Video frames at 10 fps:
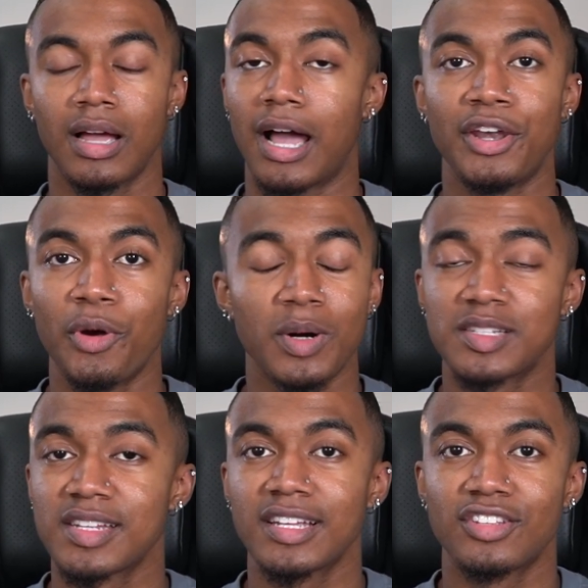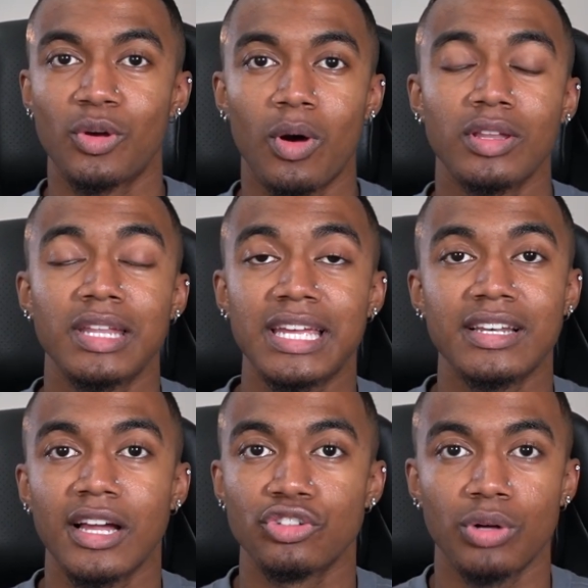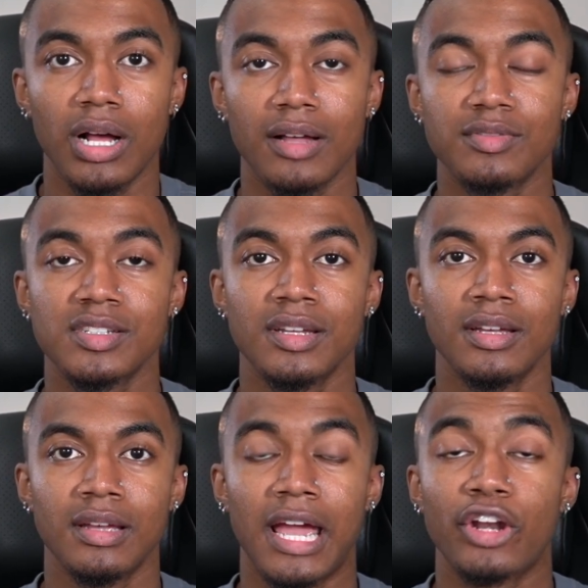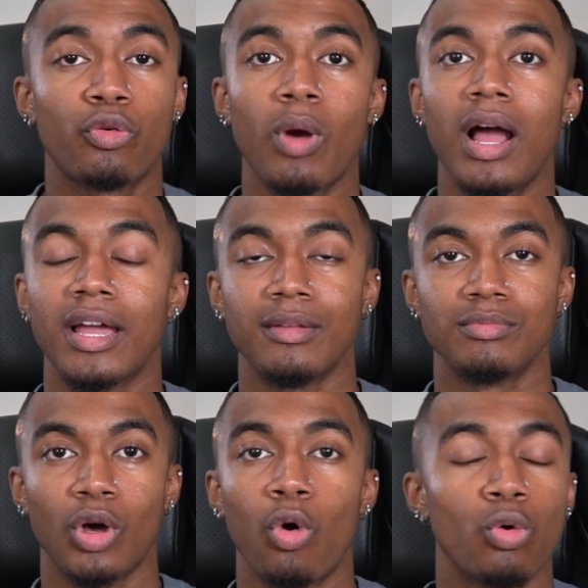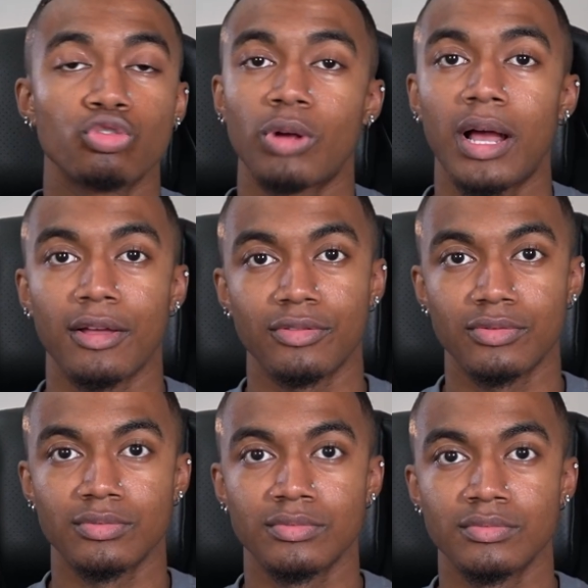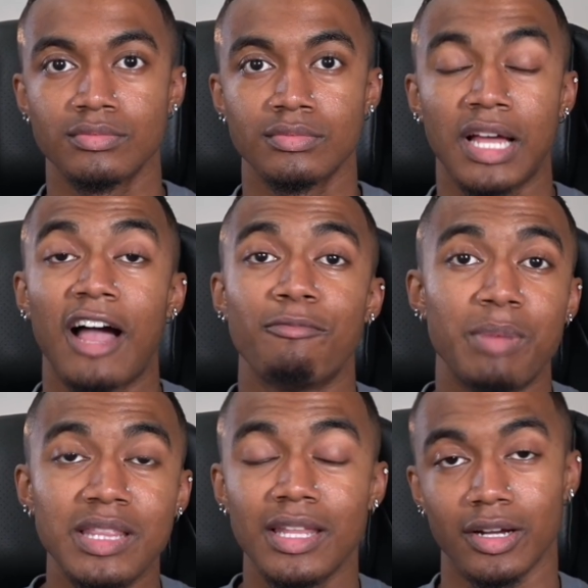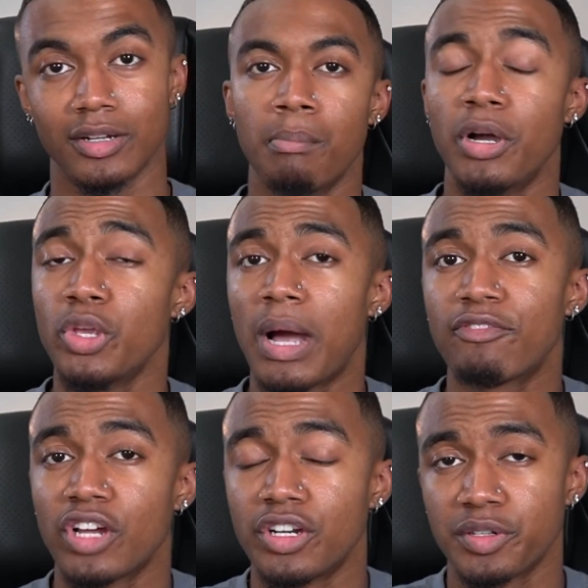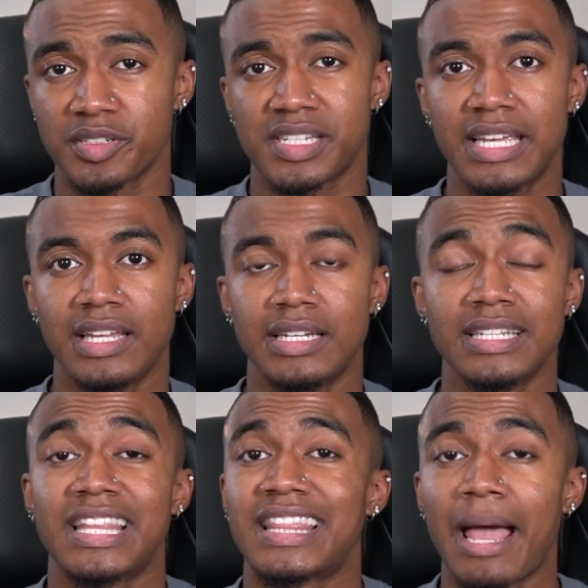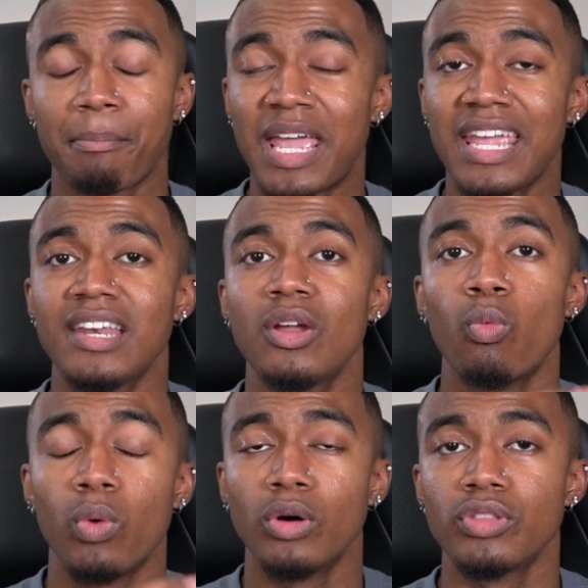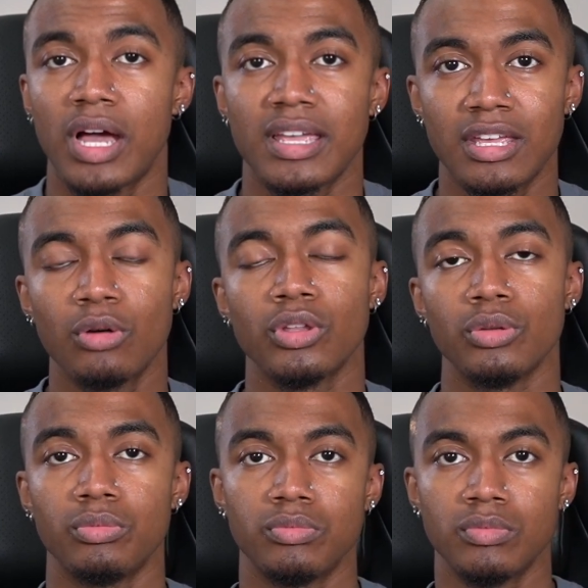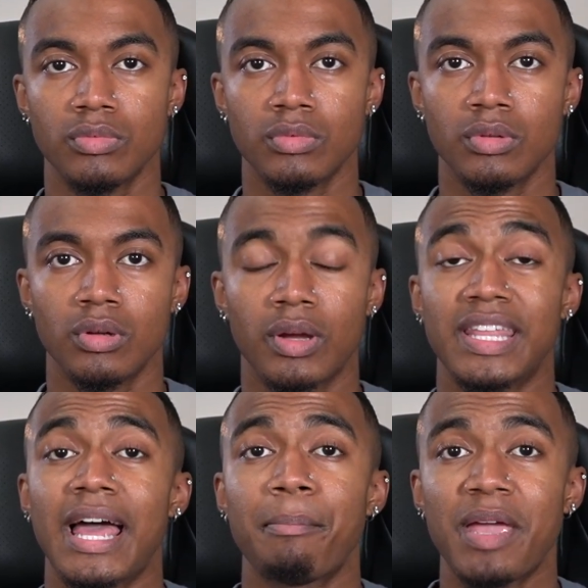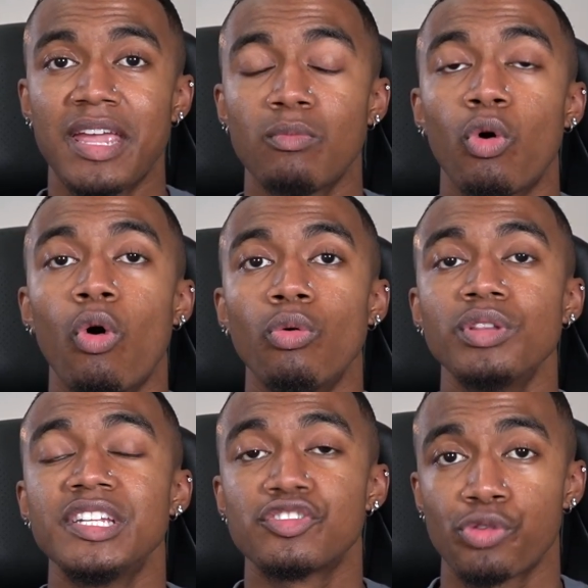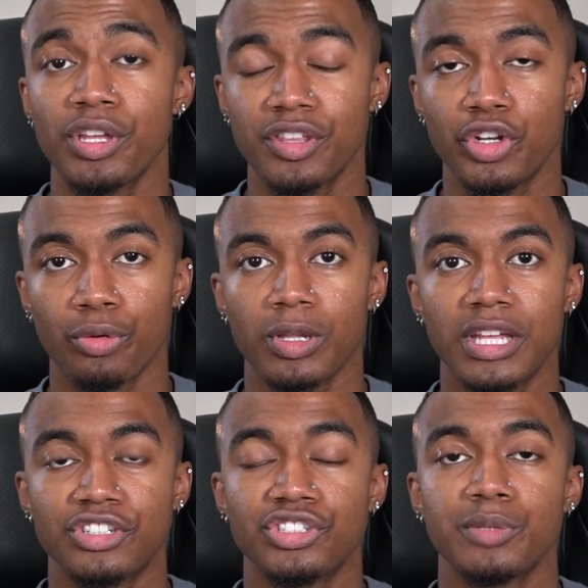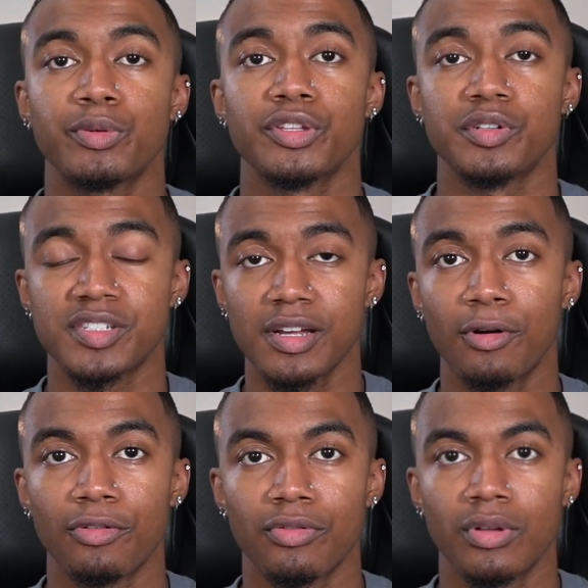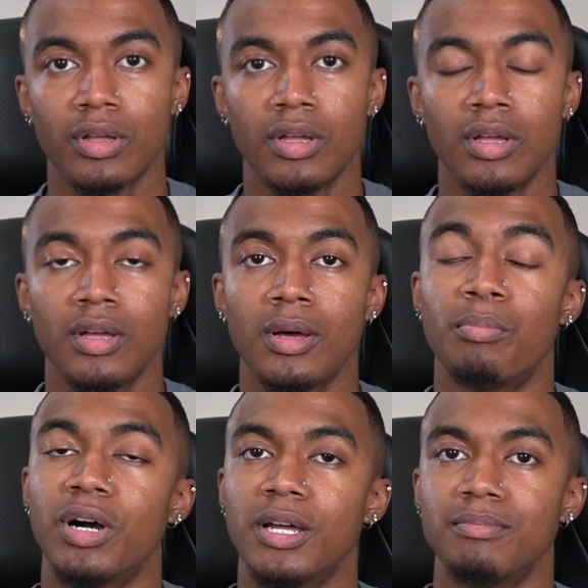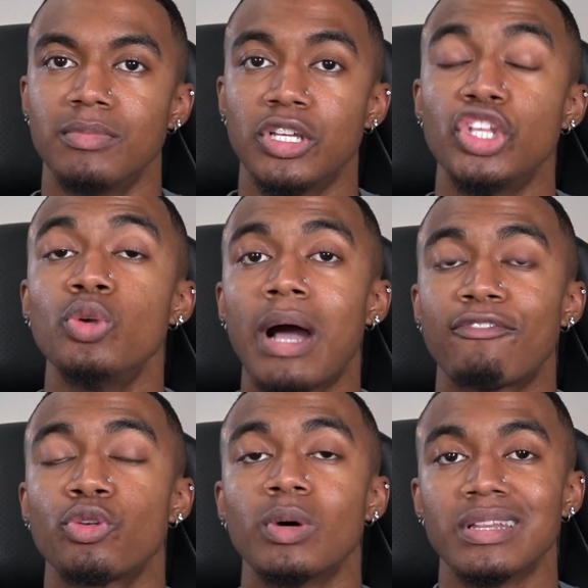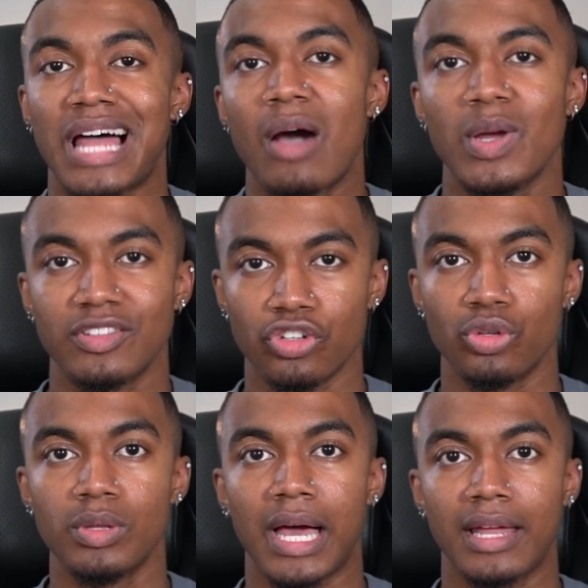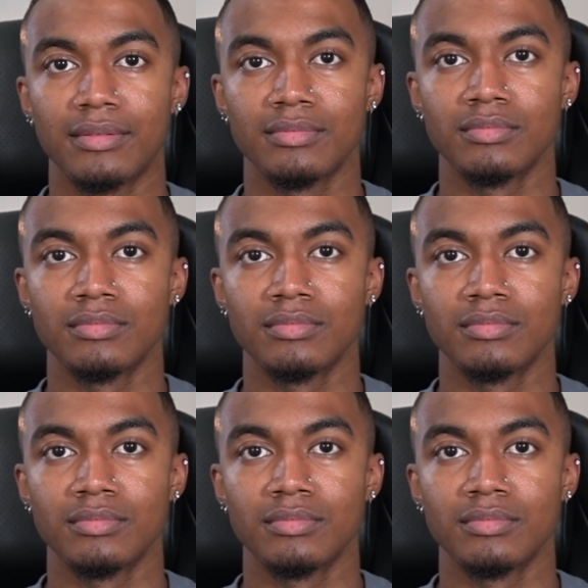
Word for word: I know what it's like to go on late night drives and cry the whole drive. I've been there. But you have to understand that that pain will not kill you. Okay, that pain will only strengthen your relationship with yourself. But you have to allow it to do that.